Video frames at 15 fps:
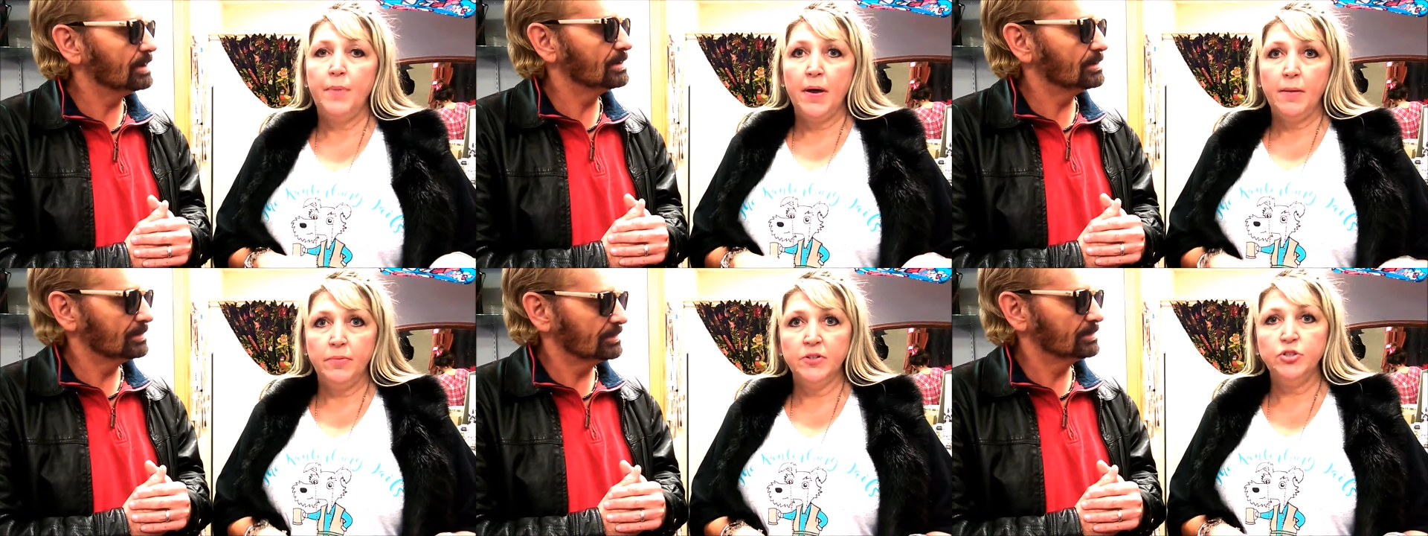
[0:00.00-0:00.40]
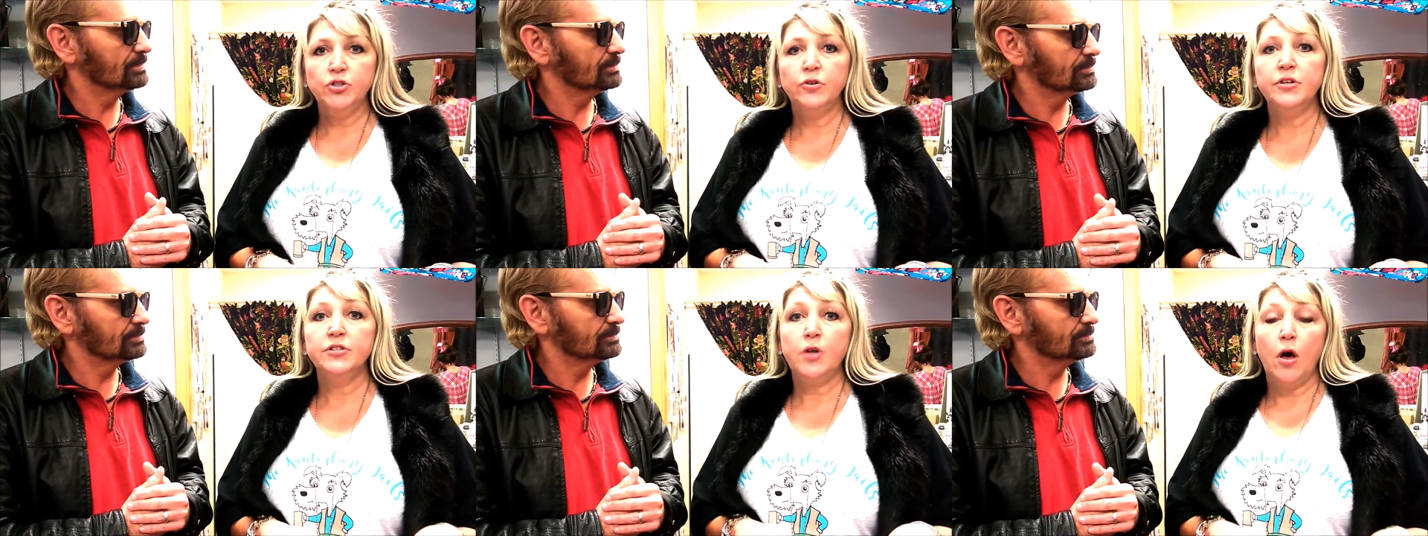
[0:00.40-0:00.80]
Speaker 1: The
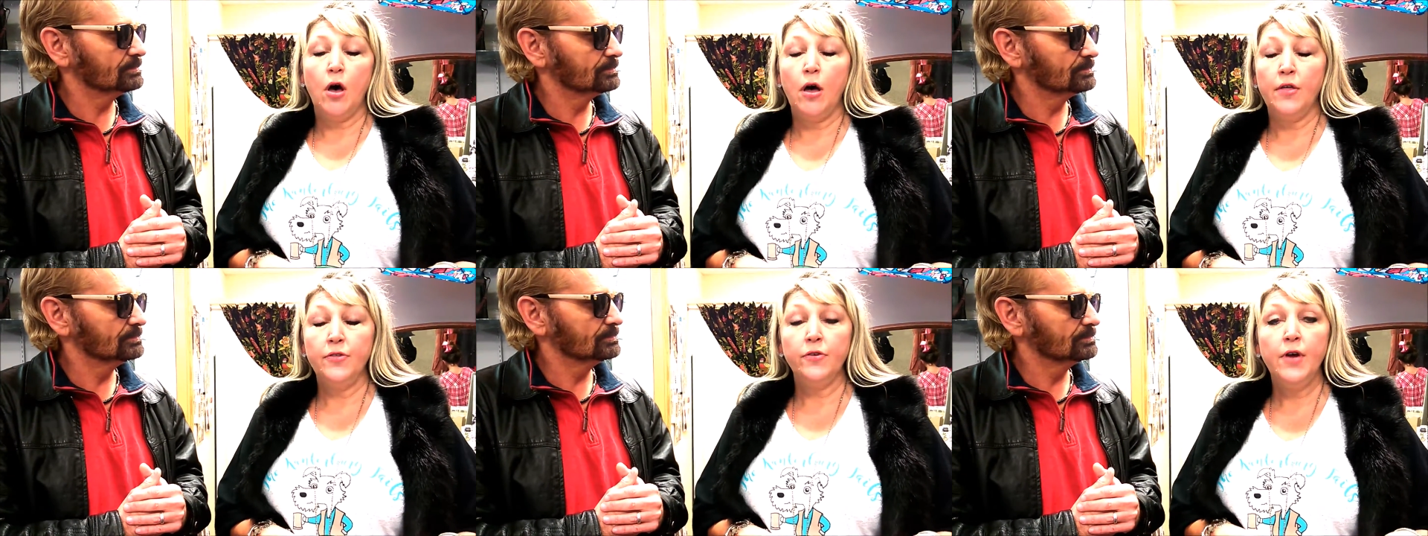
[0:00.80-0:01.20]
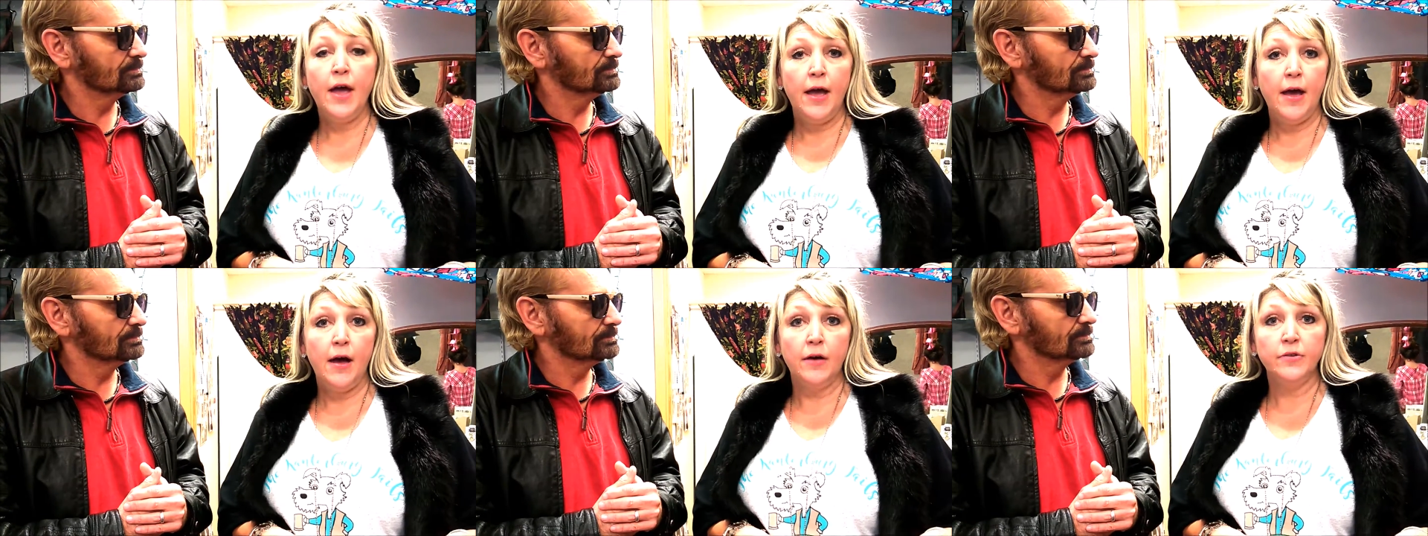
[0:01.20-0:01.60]
publisher is
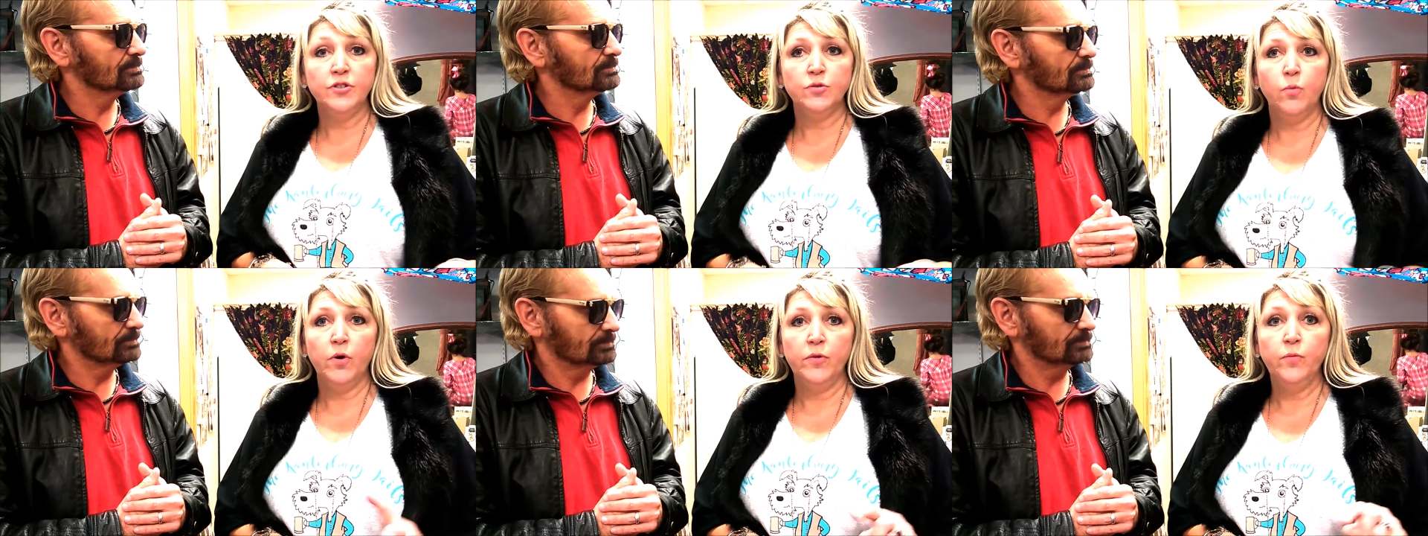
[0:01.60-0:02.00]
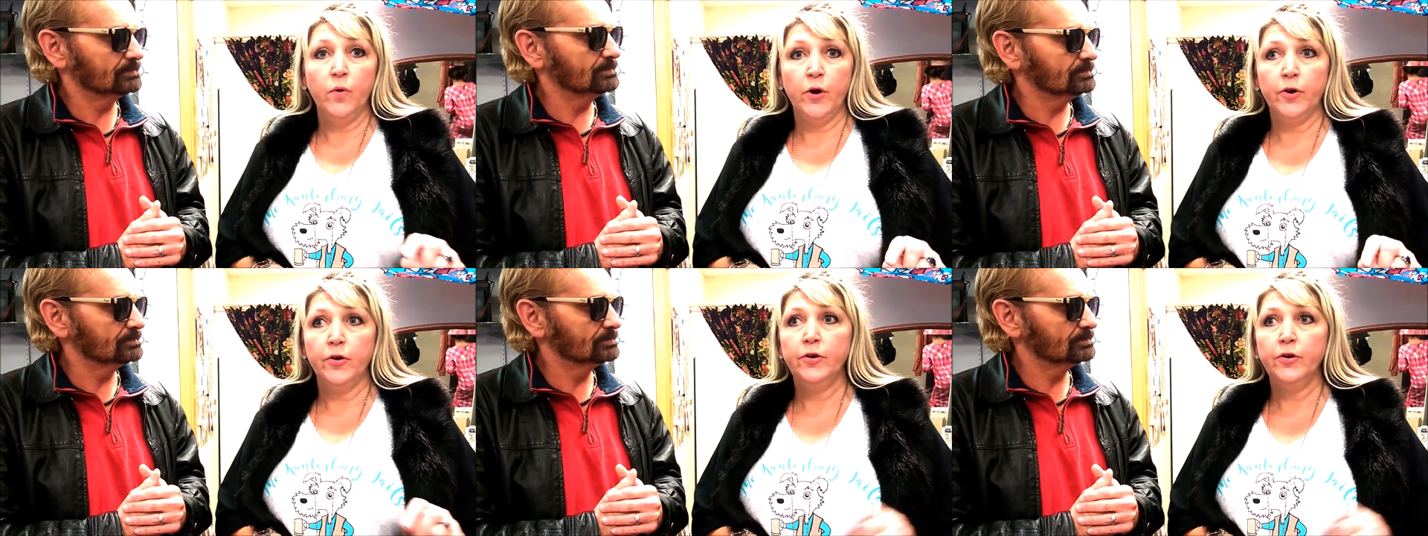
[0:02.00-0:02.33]
AuthorHouse, one mm -hmm.